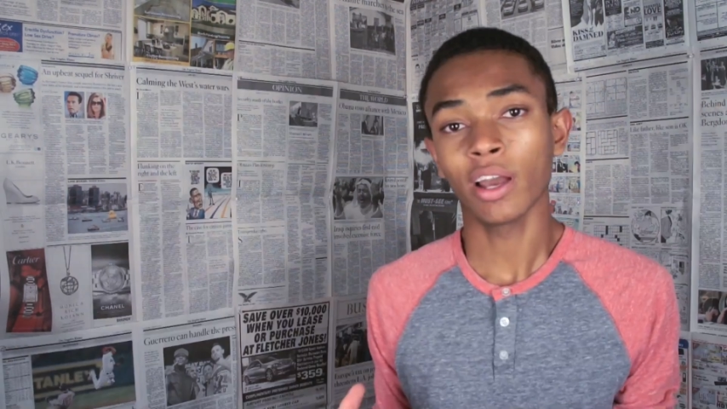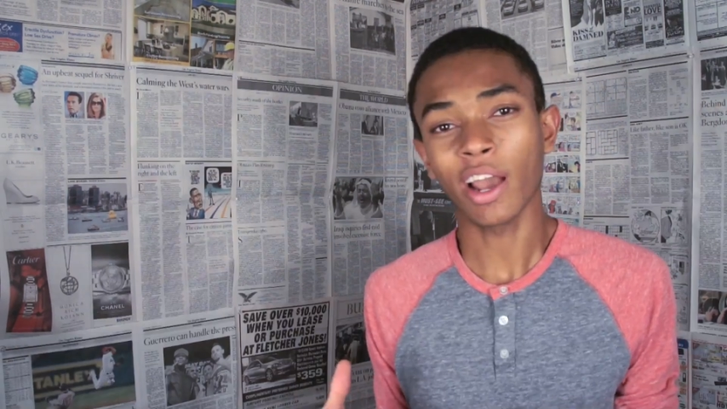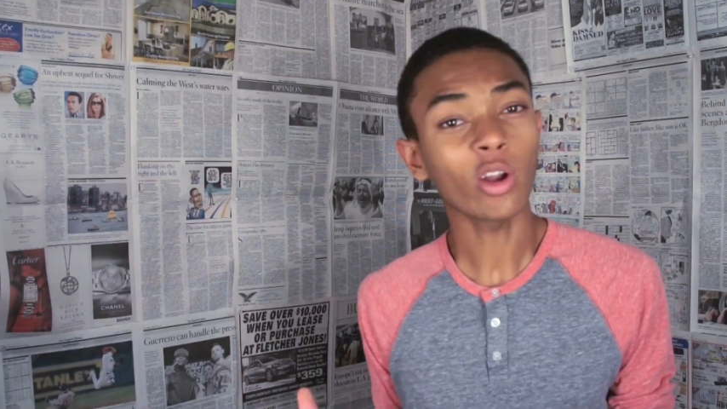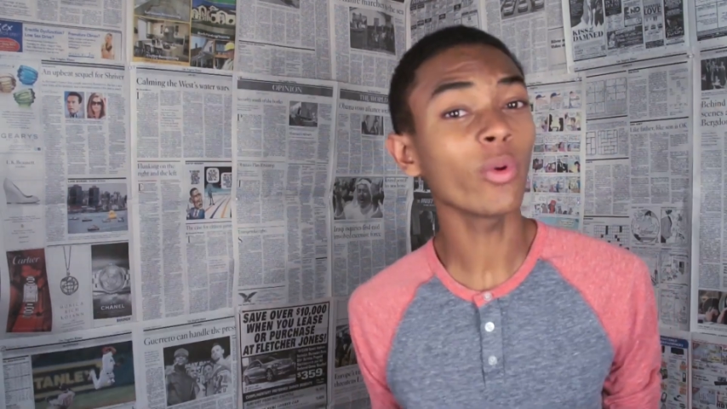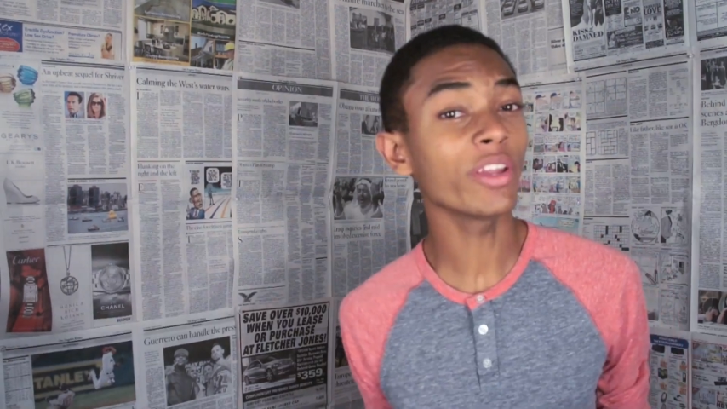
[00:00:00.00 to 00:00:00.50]

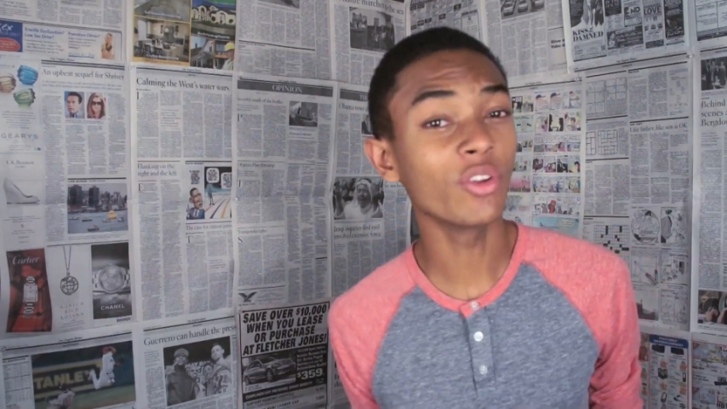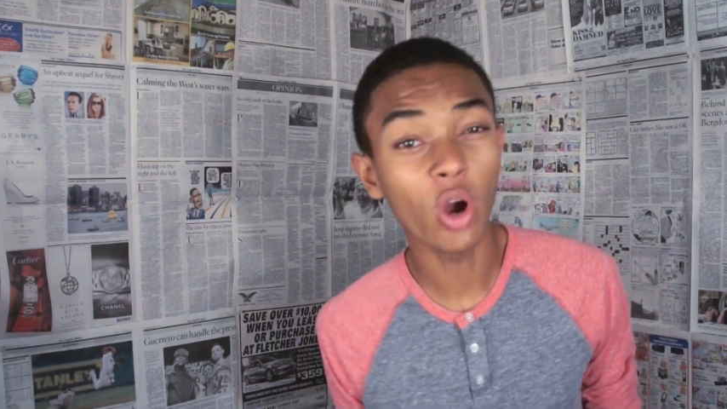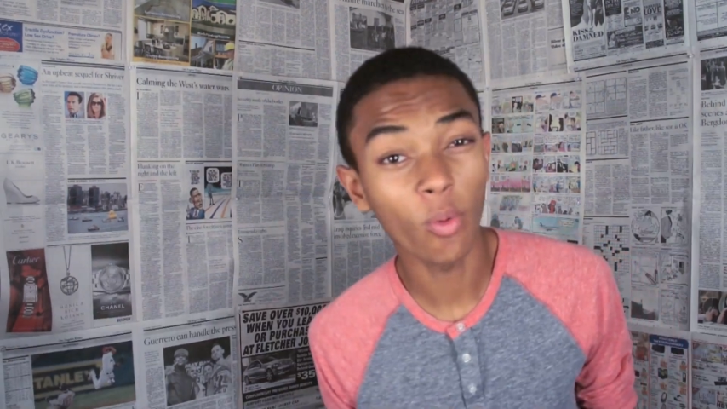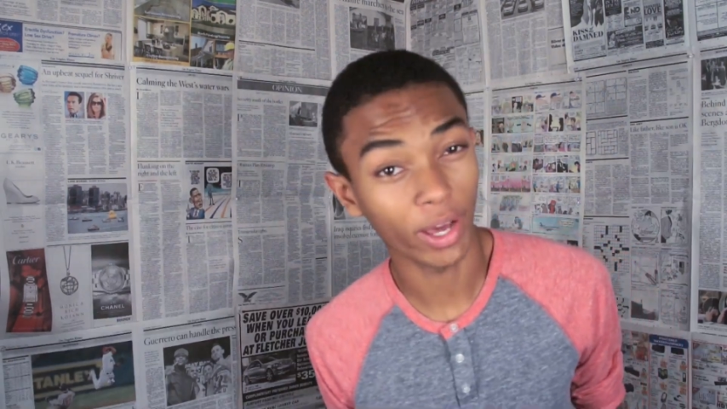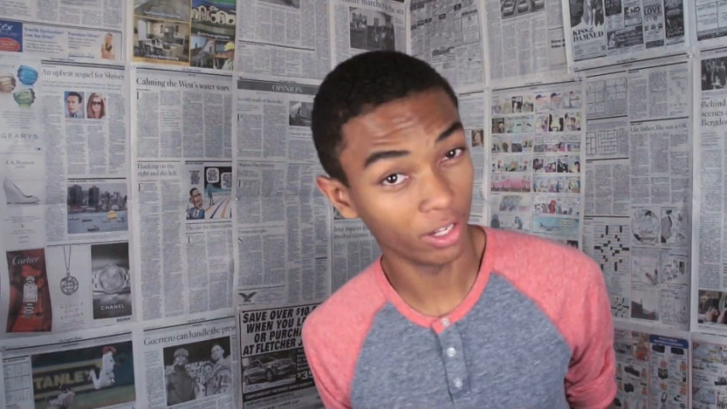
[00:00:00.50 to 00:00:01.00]
how do I
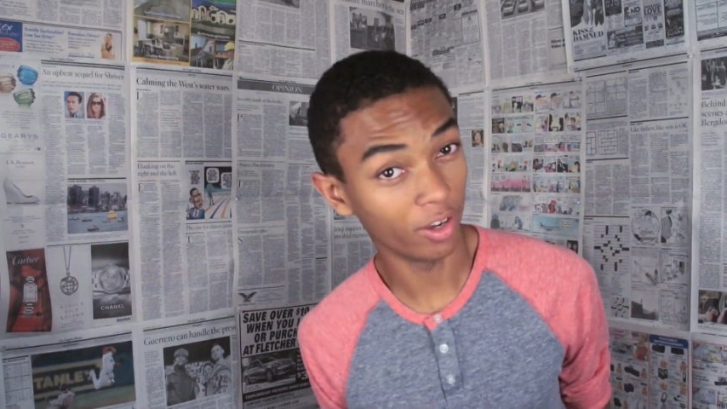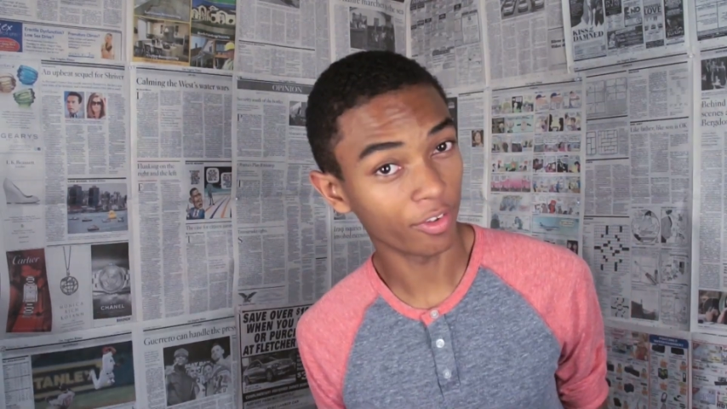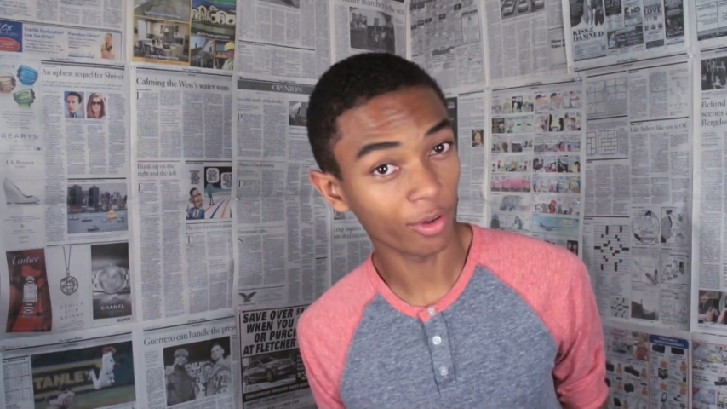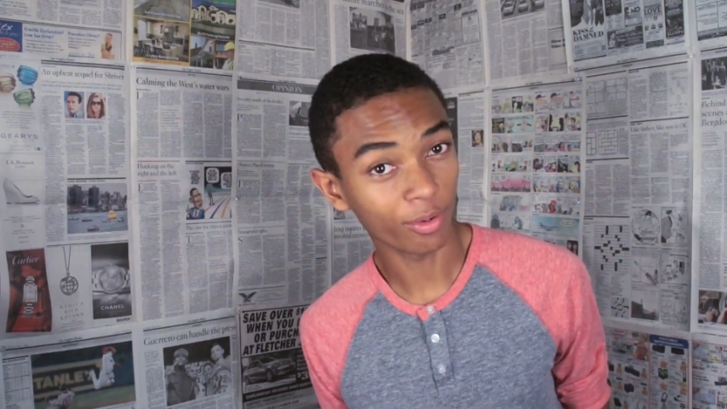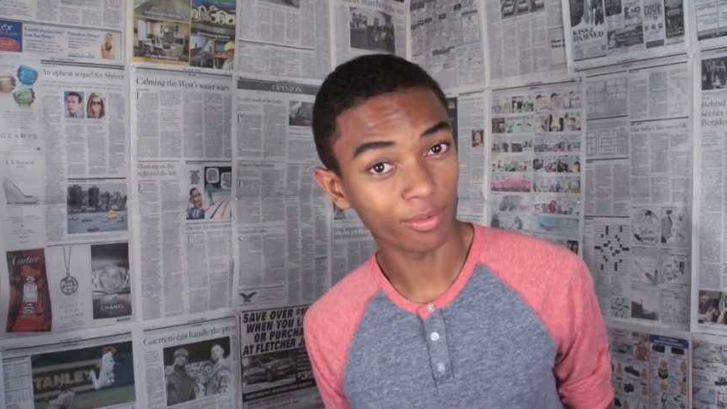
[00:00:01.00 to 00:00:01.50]
know I love
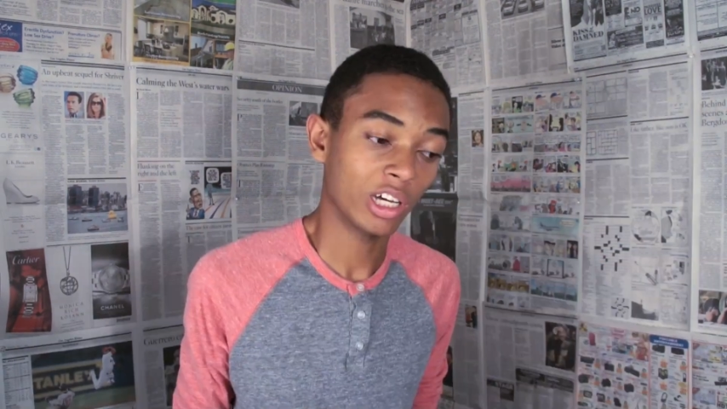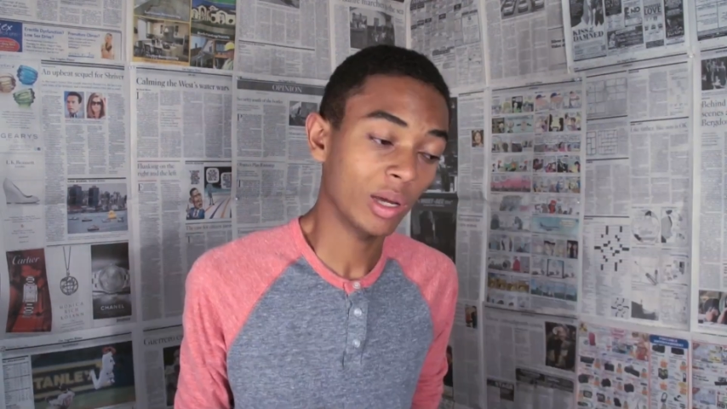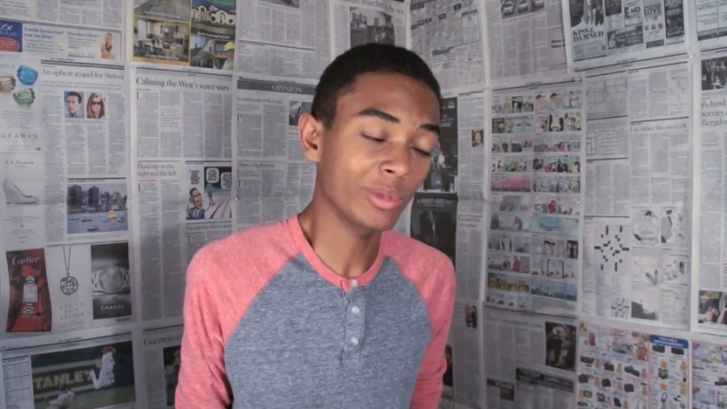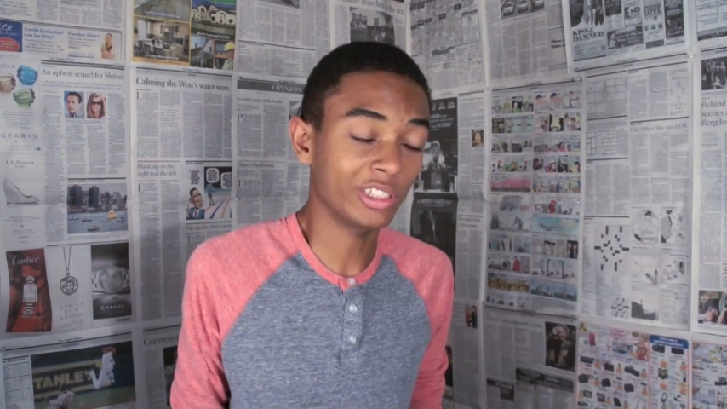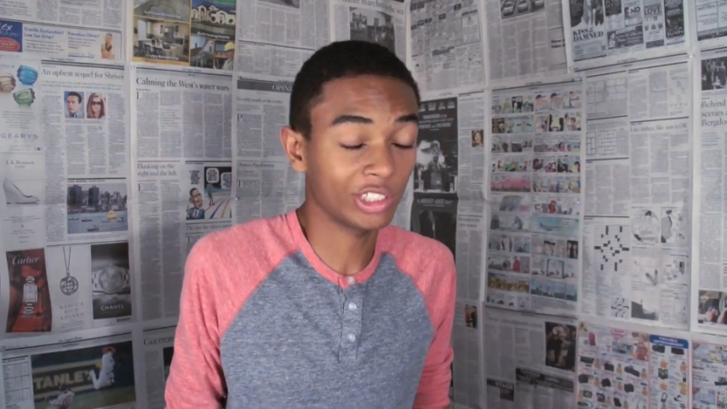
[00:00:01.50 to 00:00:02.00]
you? I mean,